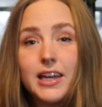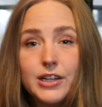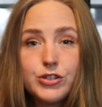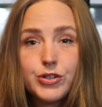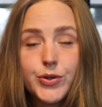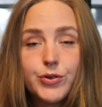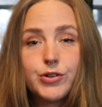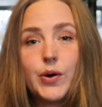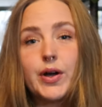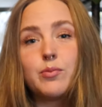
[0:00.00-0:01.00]
into
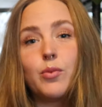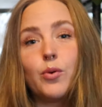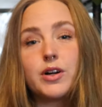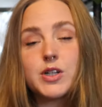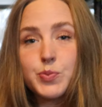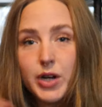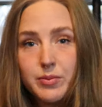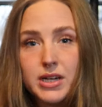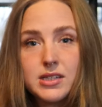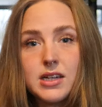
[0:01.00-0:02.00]
growing more
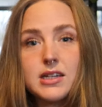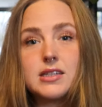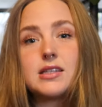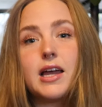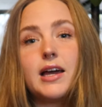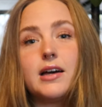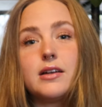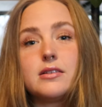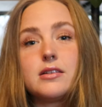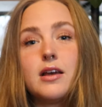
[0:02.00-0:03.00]
spring mixes
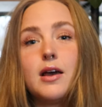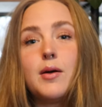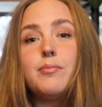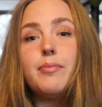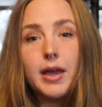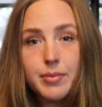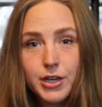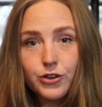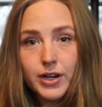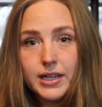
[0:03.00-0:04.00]
and baby
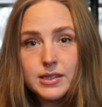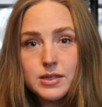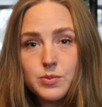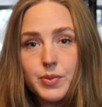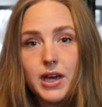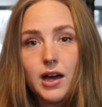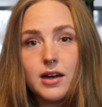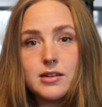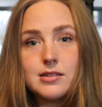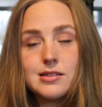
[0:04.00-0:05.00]
greens
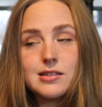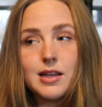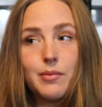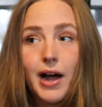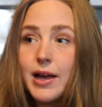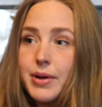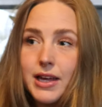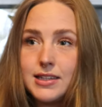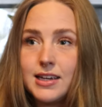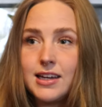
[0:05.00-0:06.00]
because, in my
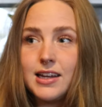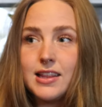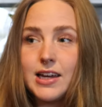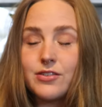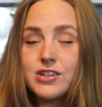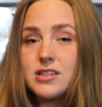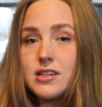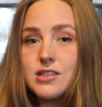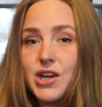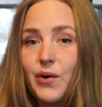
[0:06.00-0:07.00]
opinion, they
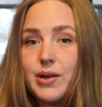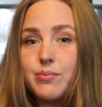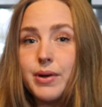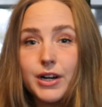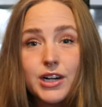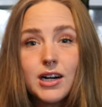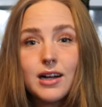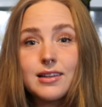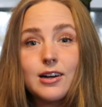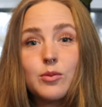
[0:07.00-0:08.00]
resist going bitter
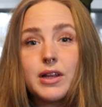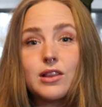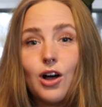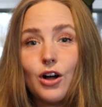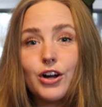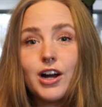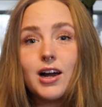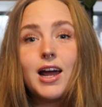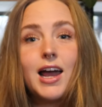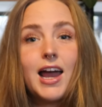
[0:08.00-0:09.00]
a little bit
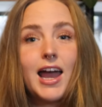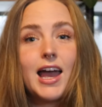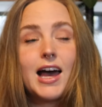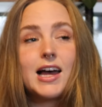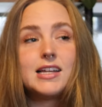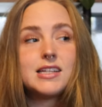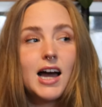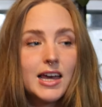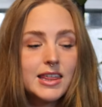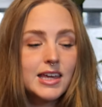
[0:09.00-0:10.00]
longer, and
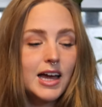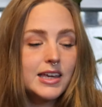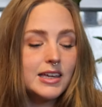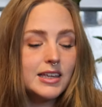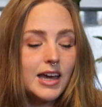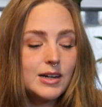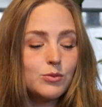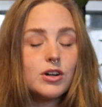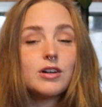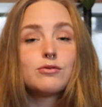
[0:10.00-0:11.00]
I think I can get a
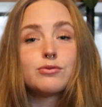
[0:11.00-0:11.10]
more